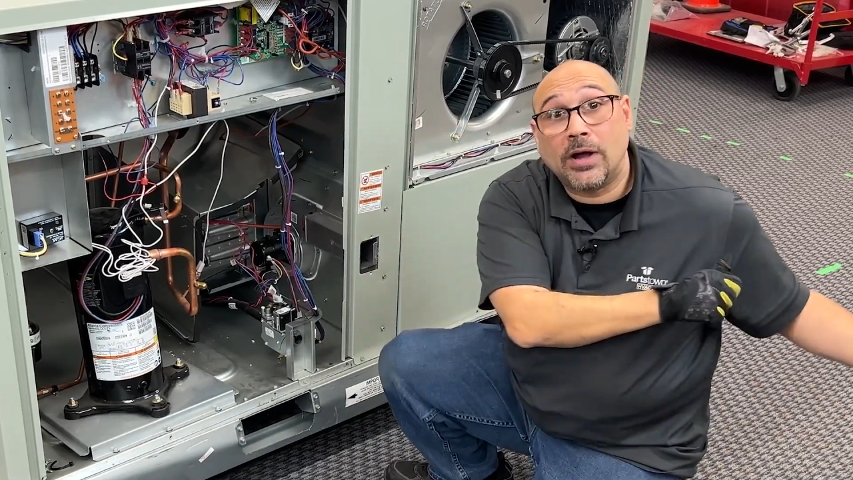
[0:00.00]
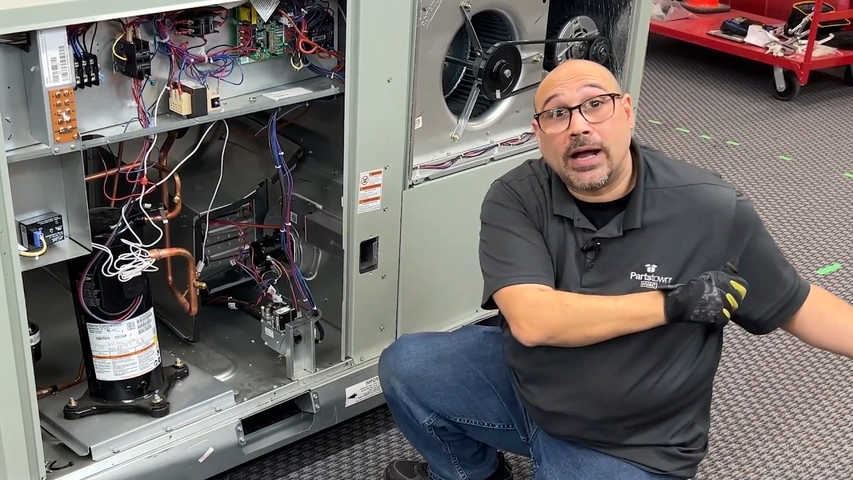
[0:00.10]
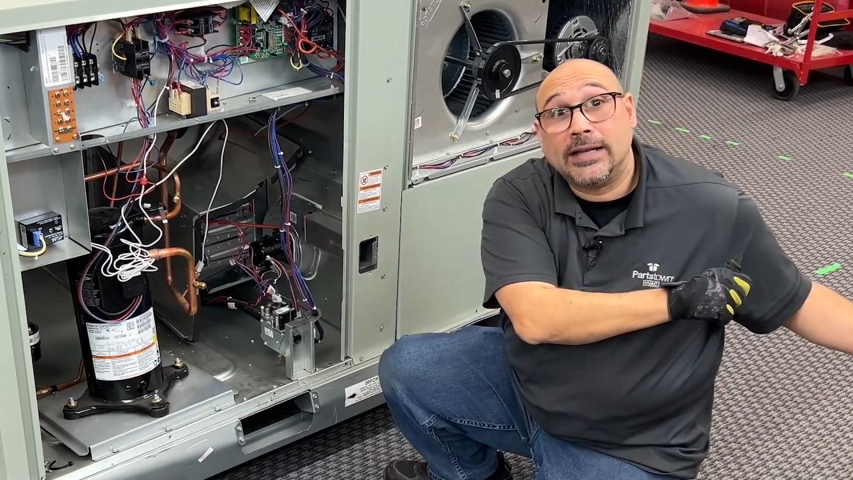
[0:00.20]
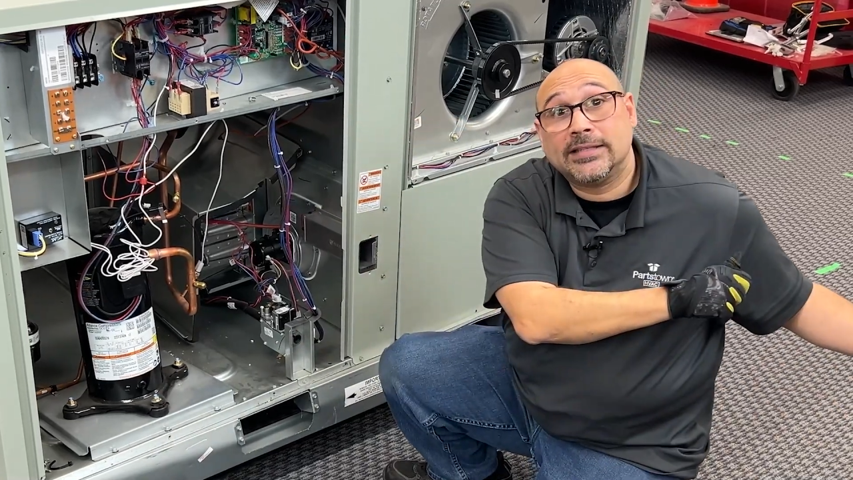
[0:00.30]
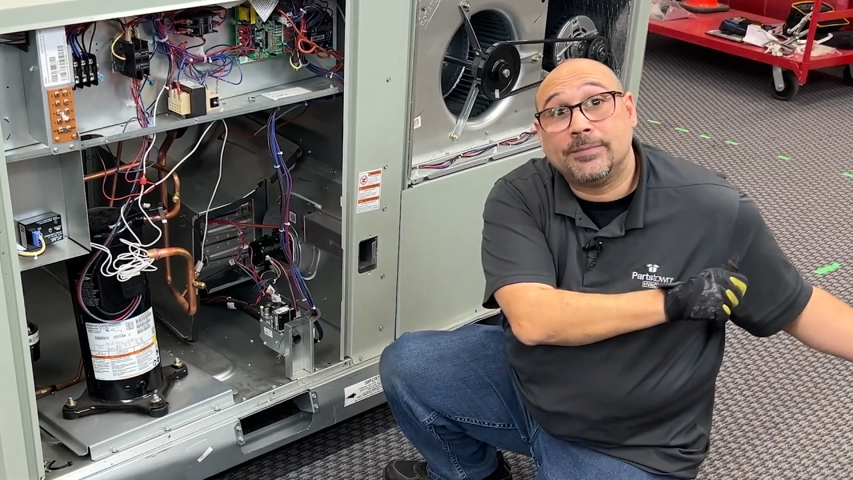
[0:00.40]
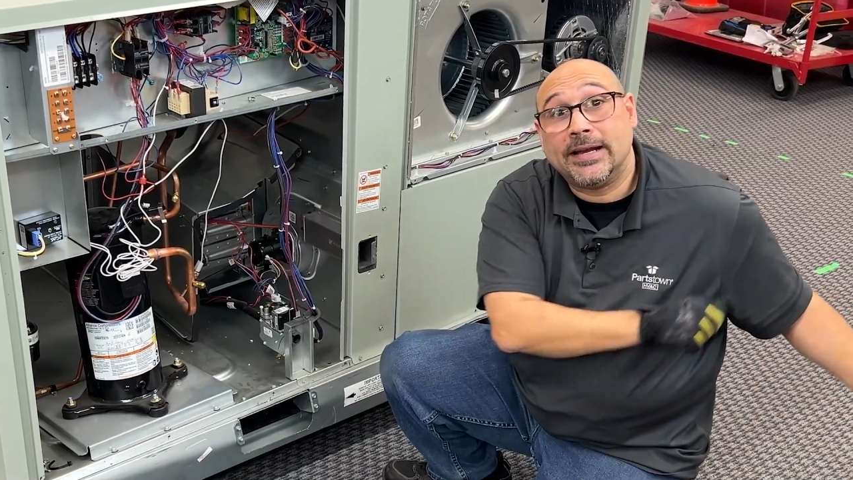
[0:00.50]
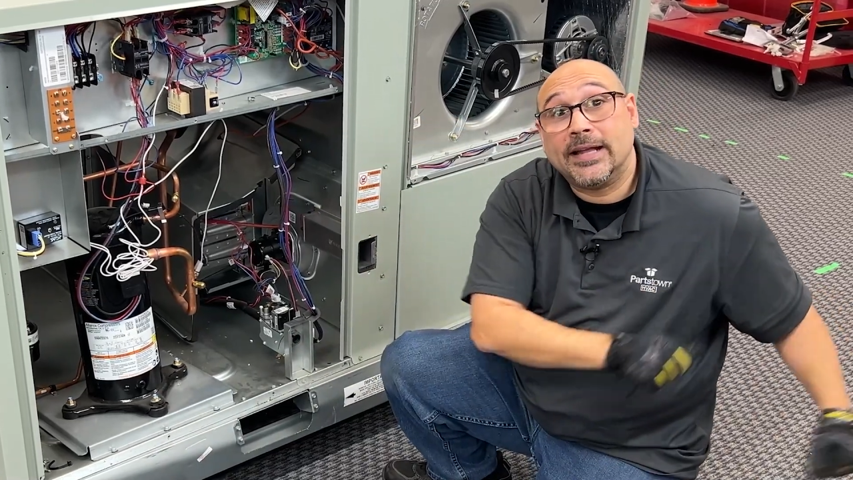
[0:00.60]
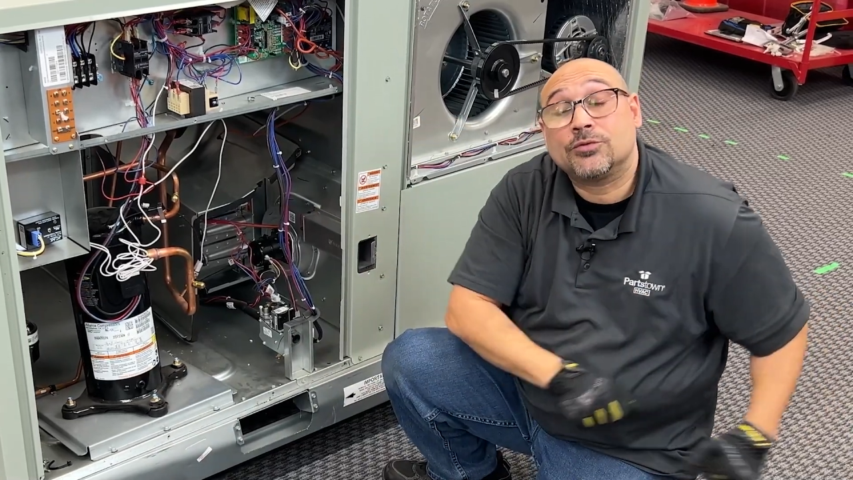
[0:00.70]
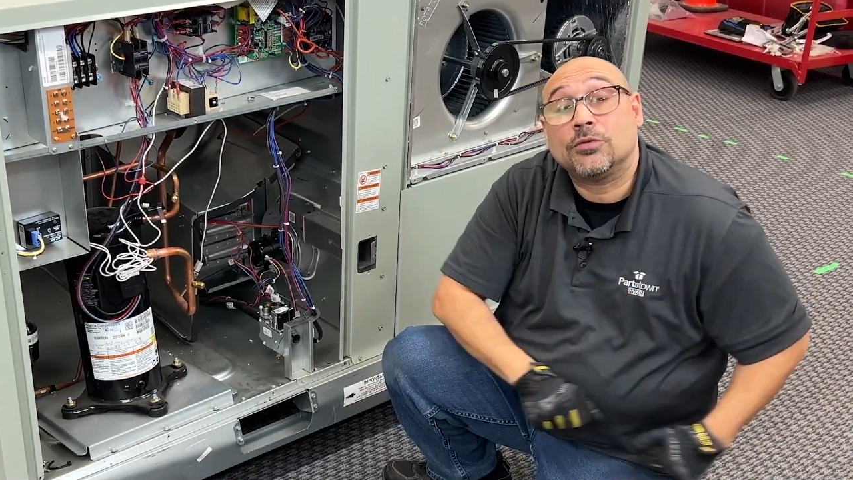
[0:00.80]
on to my next